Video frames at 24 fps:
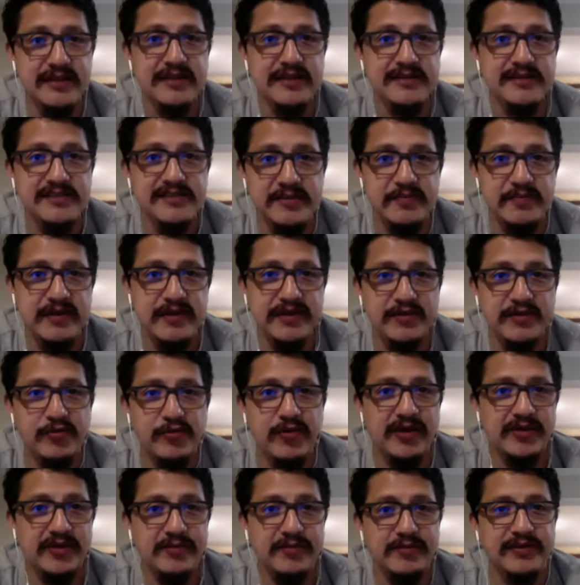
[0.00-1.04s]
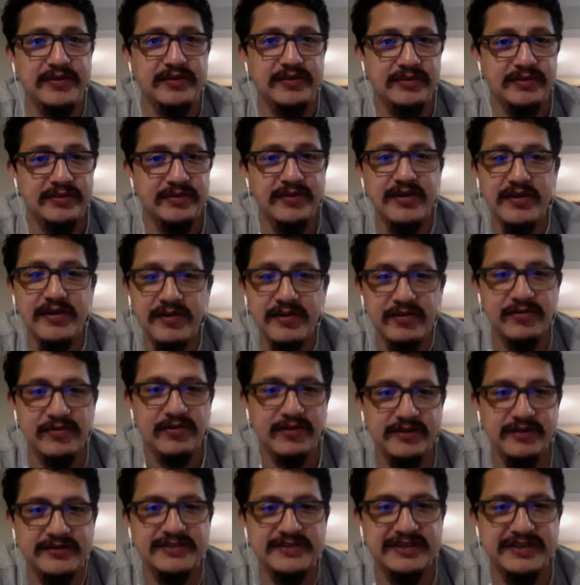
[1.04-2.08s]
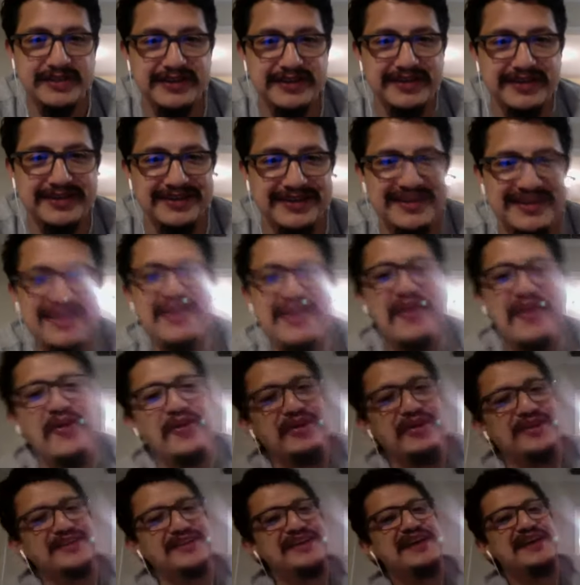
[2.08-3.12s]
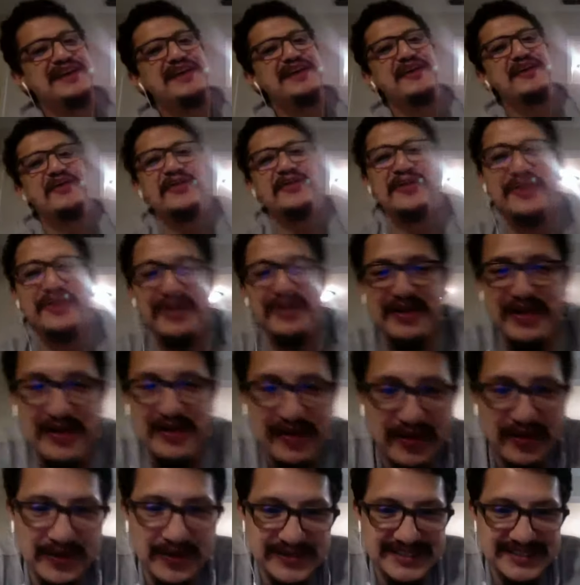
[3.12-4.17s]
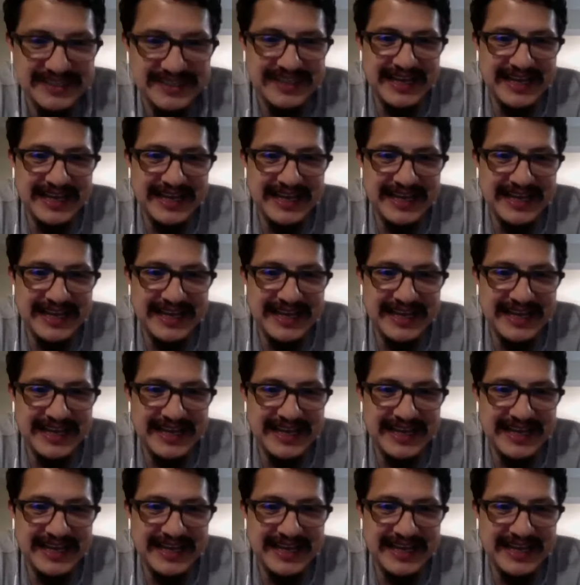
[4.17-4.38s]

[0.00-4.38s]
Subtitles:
to pay the water bill, or to or to get